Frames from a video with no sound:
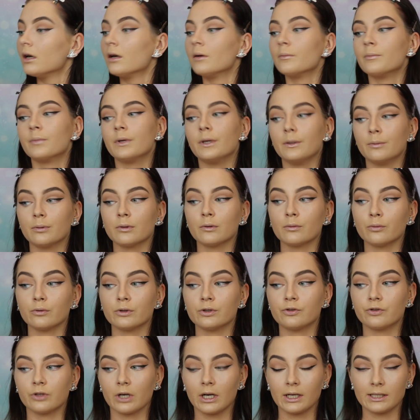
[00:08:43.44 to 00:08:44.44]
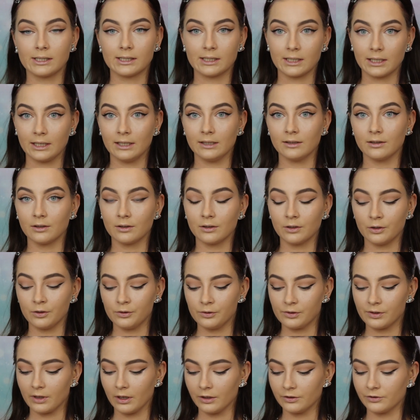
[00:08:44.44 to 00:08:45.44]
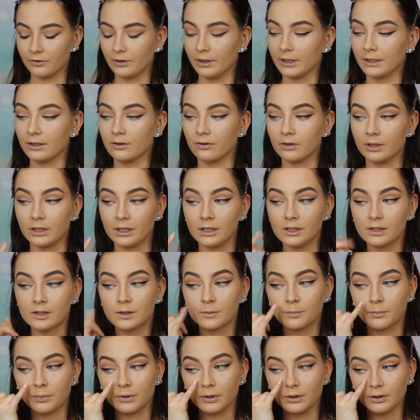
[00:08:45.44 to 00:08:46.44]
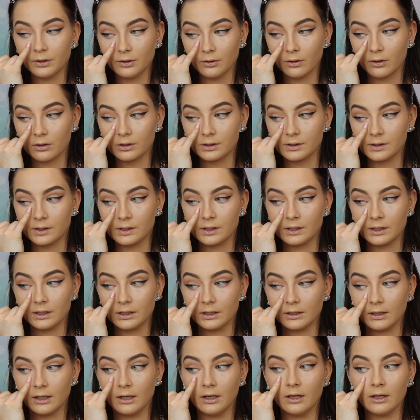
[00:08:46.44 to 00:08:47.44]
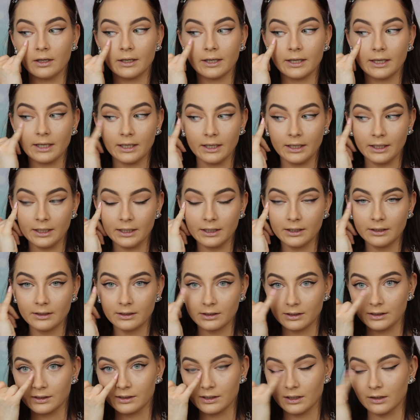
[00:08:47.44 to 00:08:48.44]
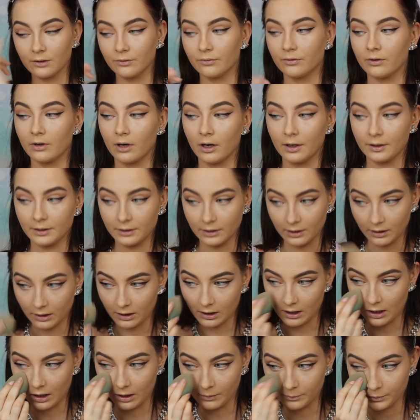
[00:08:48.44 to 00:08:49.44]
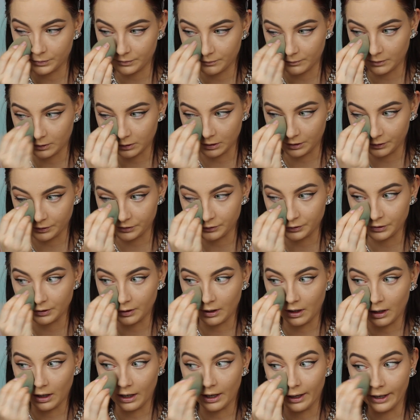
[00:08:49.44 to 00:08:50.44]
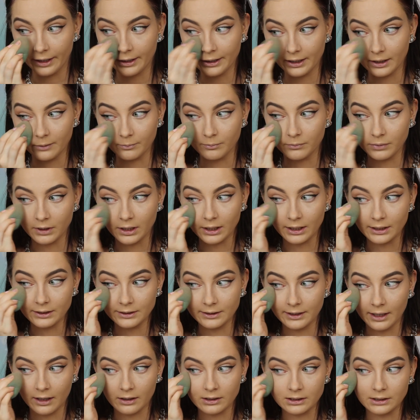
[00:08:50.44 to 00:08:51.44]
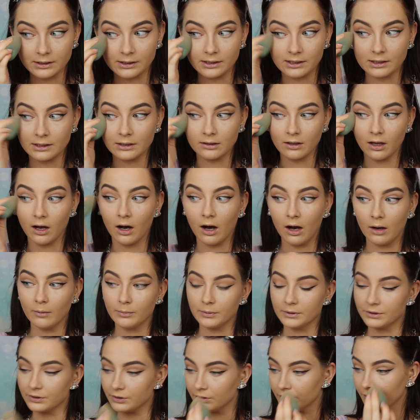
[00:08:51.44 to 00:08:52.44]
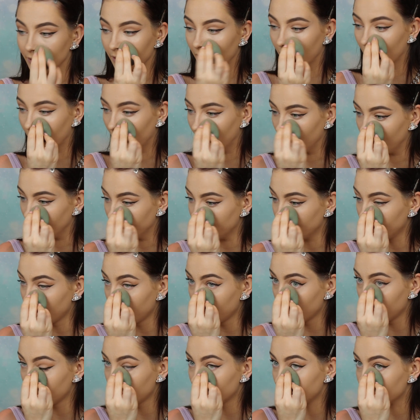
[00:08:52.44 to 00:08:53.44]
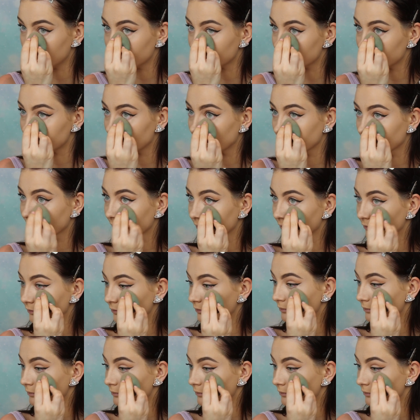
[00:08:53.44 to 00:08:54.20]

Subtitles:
people with dry skin and whose under eye crease. Put your concealer here instead of right up close to your eye, and blend that concealer up into your eye instead of